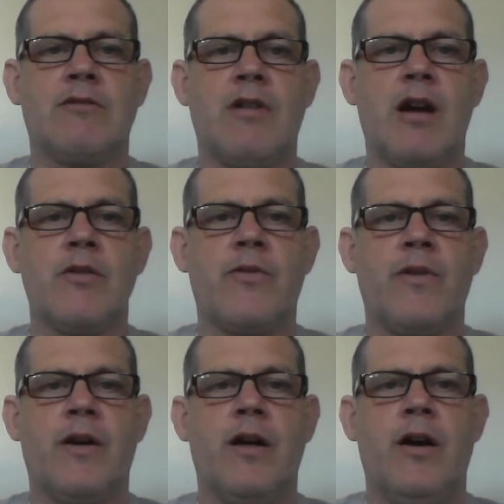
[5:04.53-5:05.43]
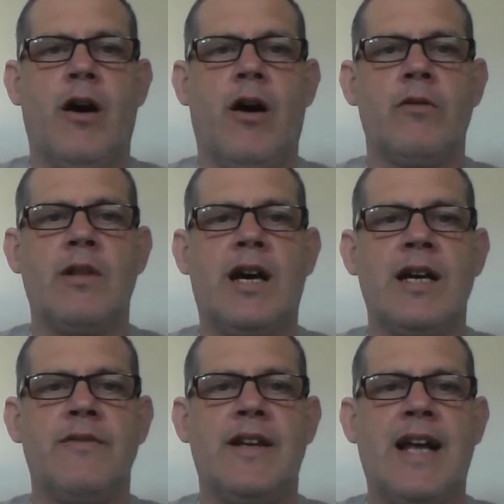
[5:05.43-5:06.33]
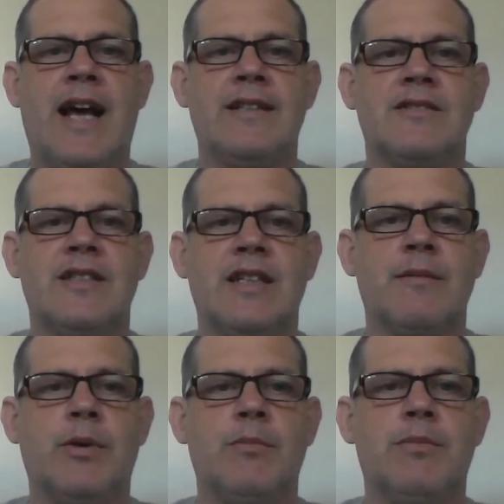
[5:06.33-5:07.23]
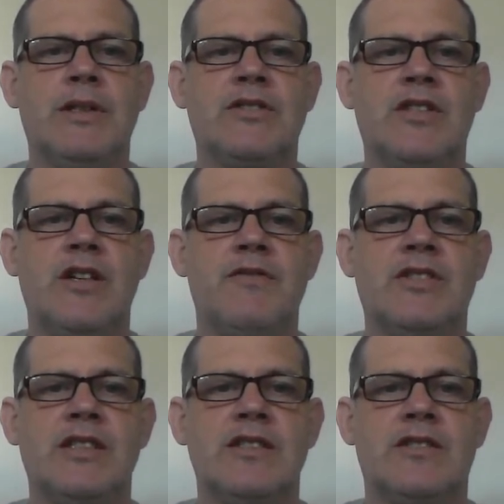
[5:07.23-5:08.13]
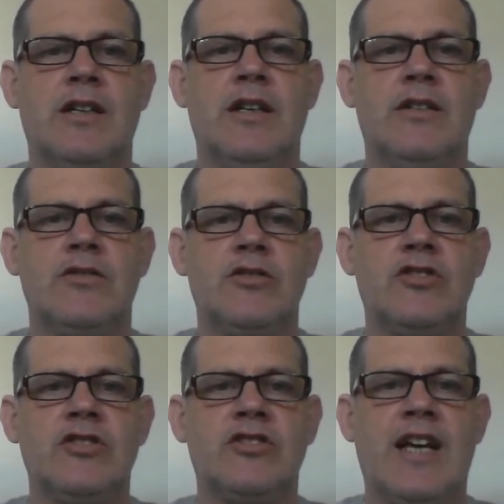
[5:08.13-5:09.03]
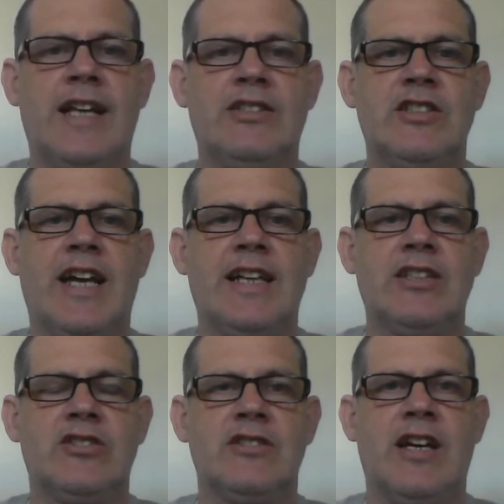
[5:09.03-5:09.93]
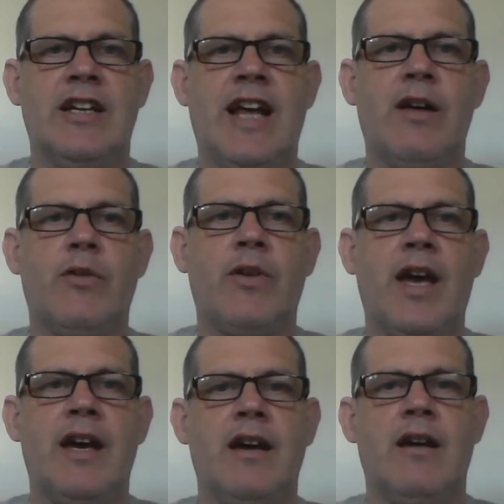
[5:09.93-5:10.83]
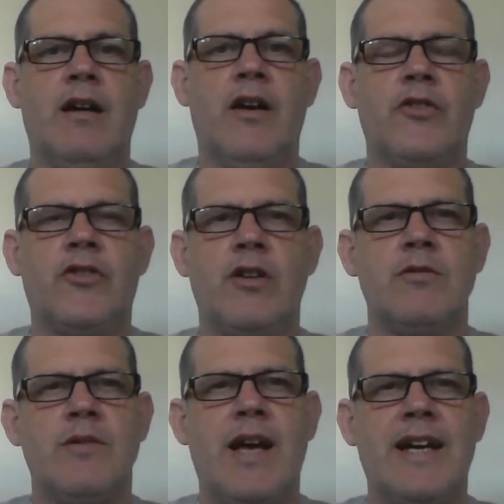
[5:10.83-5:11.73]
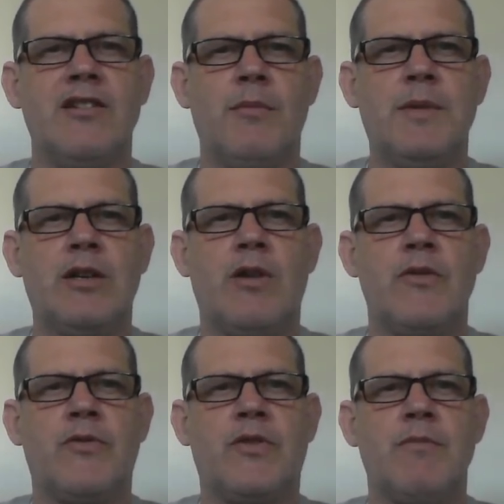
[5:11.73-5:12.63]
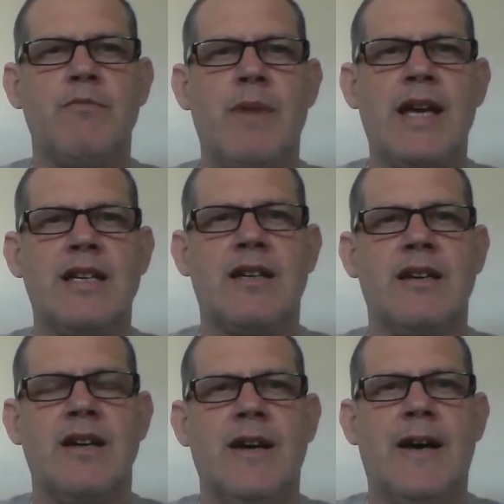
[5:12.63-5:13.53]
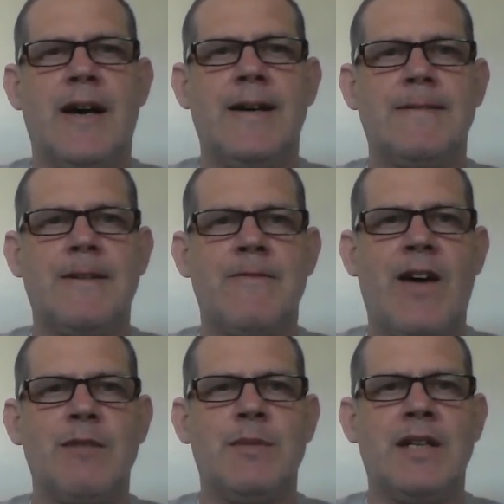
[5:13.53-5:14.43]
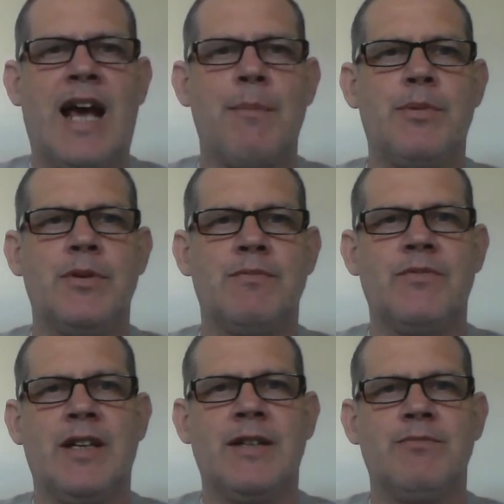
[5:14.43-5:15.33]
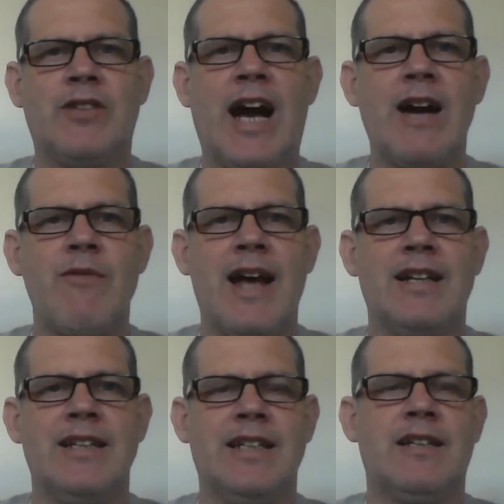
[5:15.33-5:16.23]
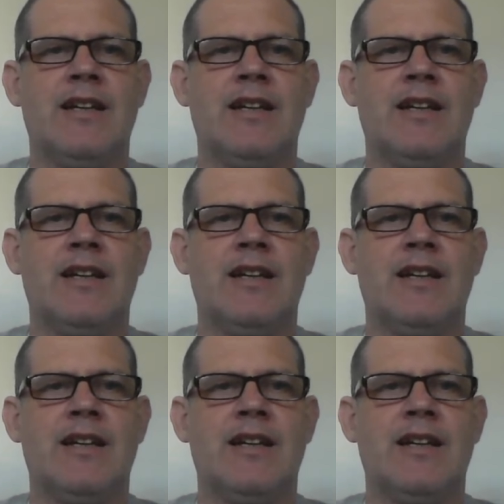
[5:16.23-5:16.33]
growth on life-enhancing public services such as education and healthcare. So economic growth can make development happen directly